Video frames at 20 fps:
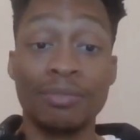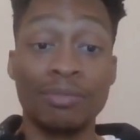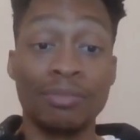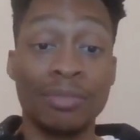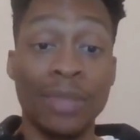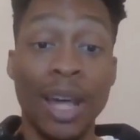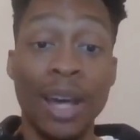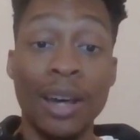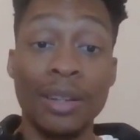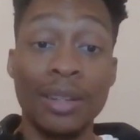
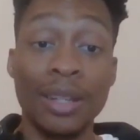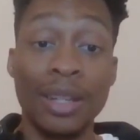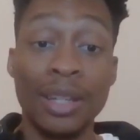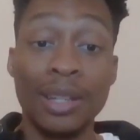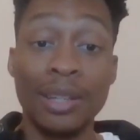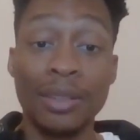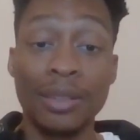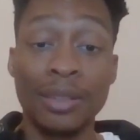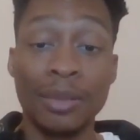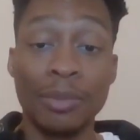
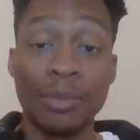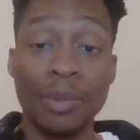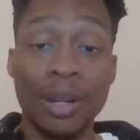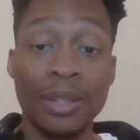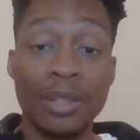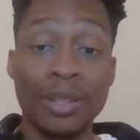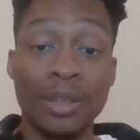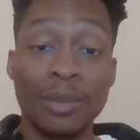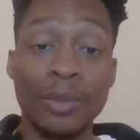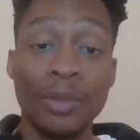nowadays to watch
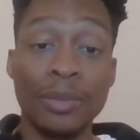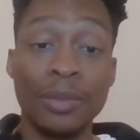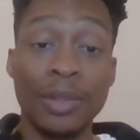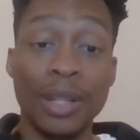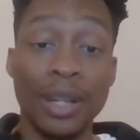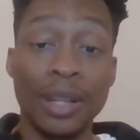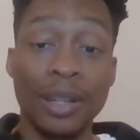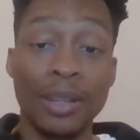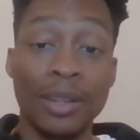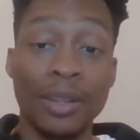the movie
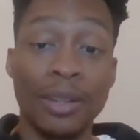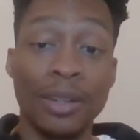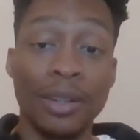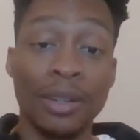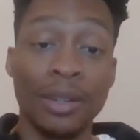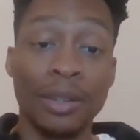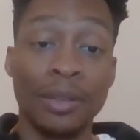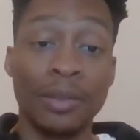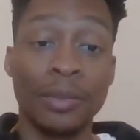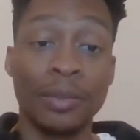that long
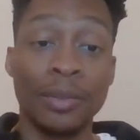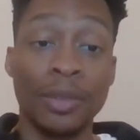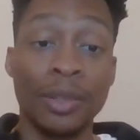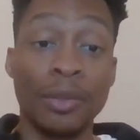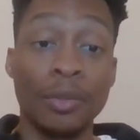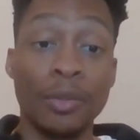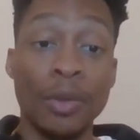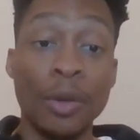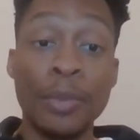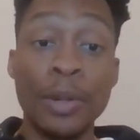
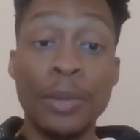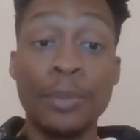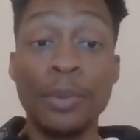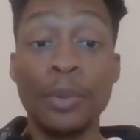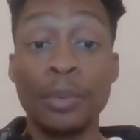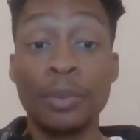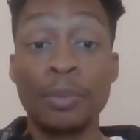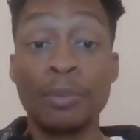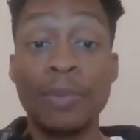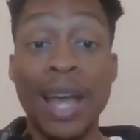with people
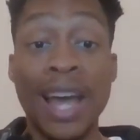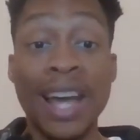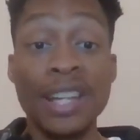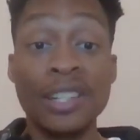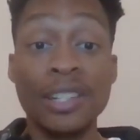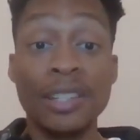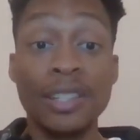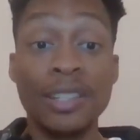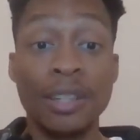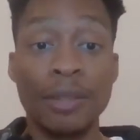
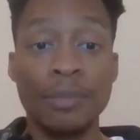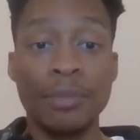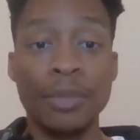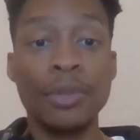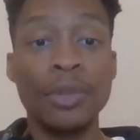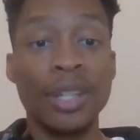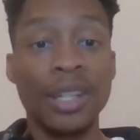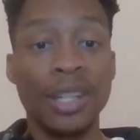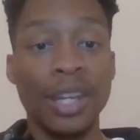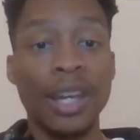actually
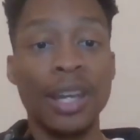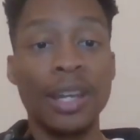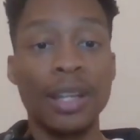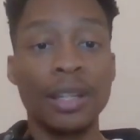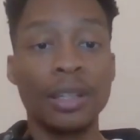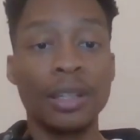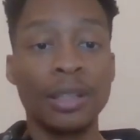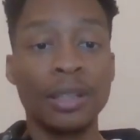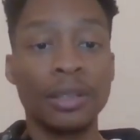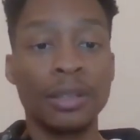
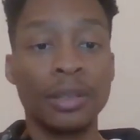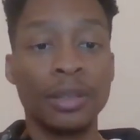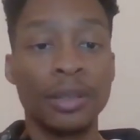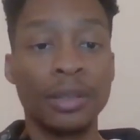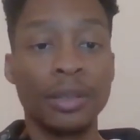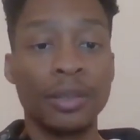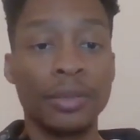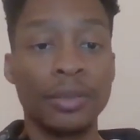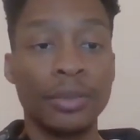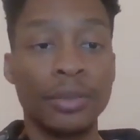communicating.
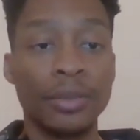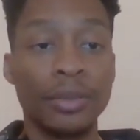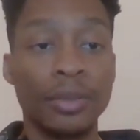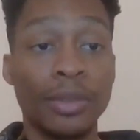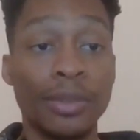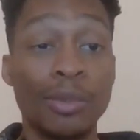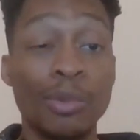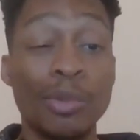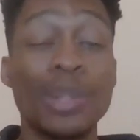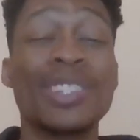
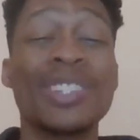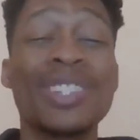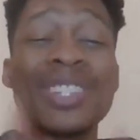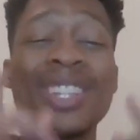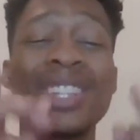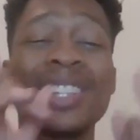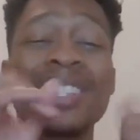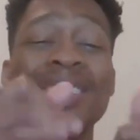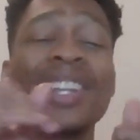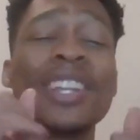which
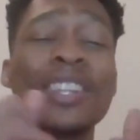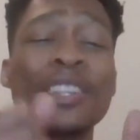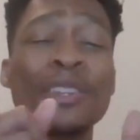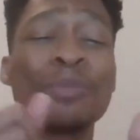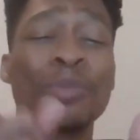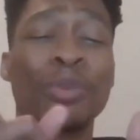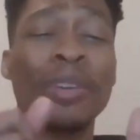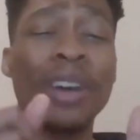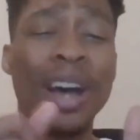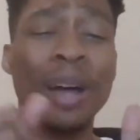is another
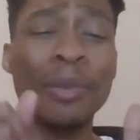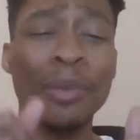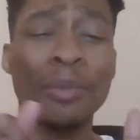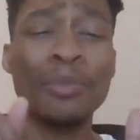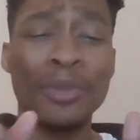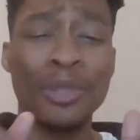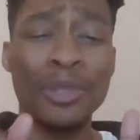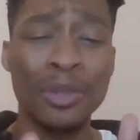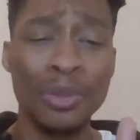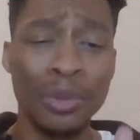problem
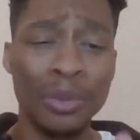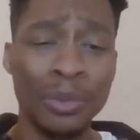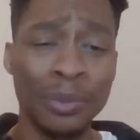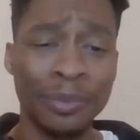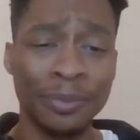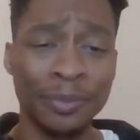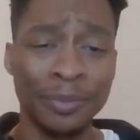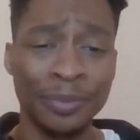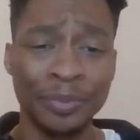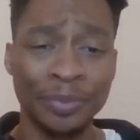too,
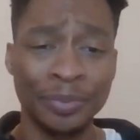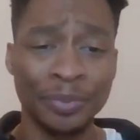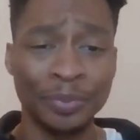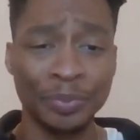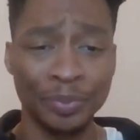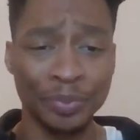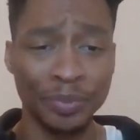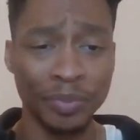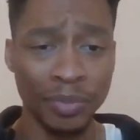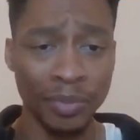
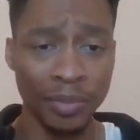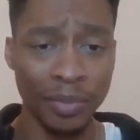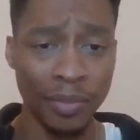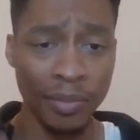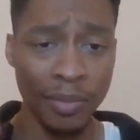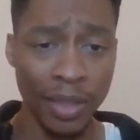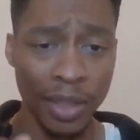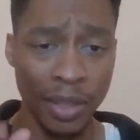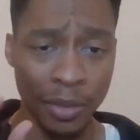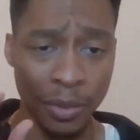
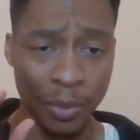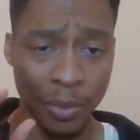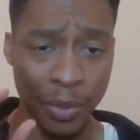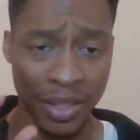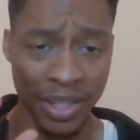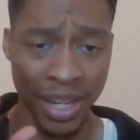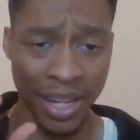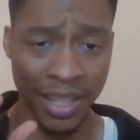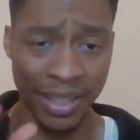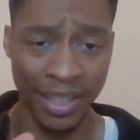
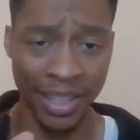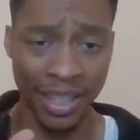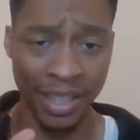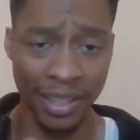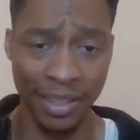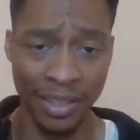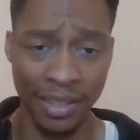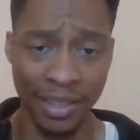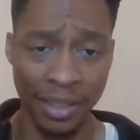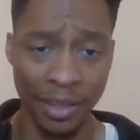which I think
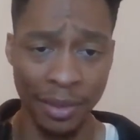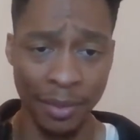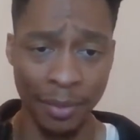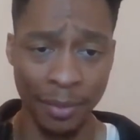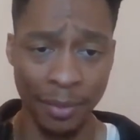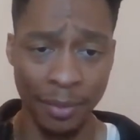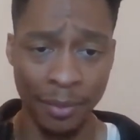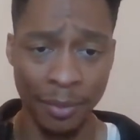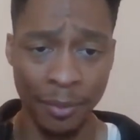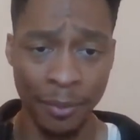is
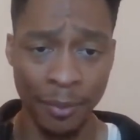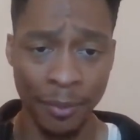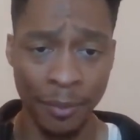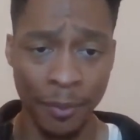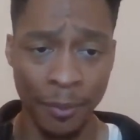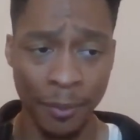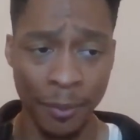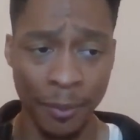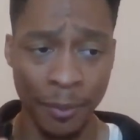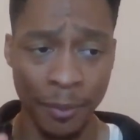
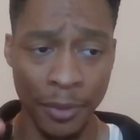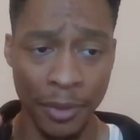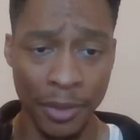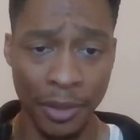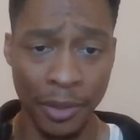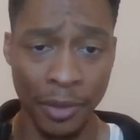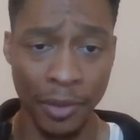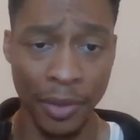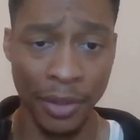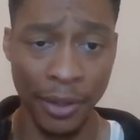what's
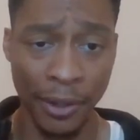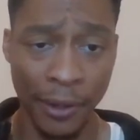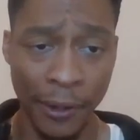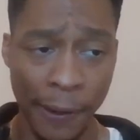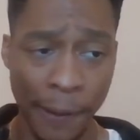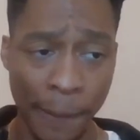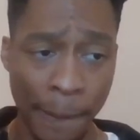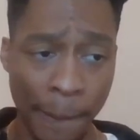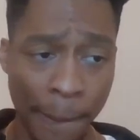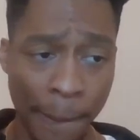going on.